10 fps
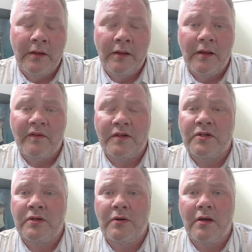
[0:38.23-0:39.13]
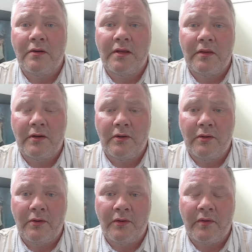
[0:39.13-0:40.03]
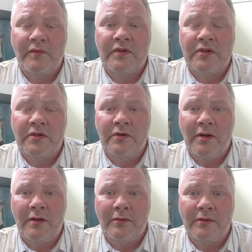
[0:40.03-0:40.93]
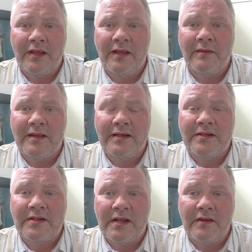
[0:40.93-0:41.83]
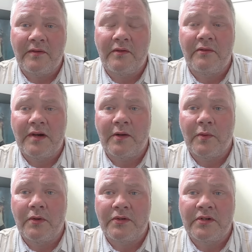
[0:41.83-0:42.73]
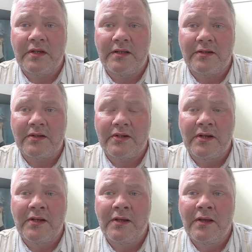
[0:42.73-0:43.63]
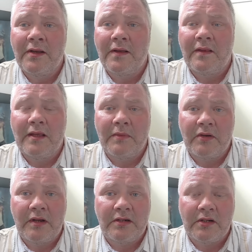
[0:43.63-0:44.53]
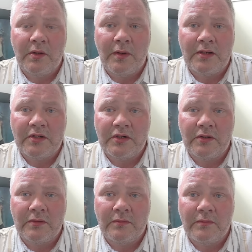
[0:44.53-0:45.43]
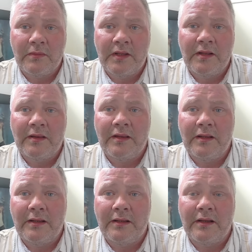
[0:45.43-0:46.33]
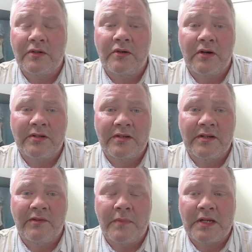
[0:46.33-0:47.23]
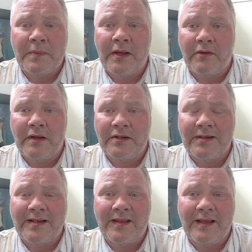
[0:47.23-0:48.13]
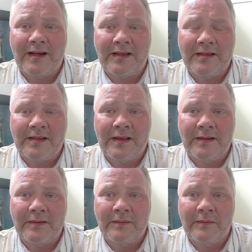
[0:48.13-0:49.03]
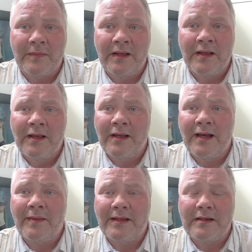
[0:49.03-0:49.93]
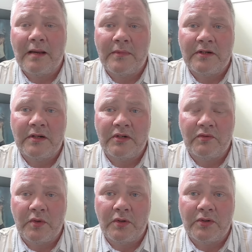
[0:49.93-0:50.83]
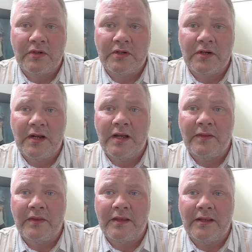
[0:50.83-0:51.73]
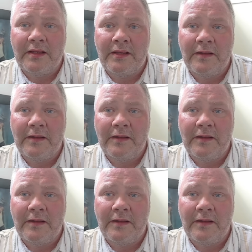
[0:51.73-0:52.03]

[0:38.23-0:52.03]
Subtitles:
For too long in the north, for too long in these safe red wall seats, the immigration question, the atrocity of mass migration to the United Kingdom, and the damage it's wrought, and the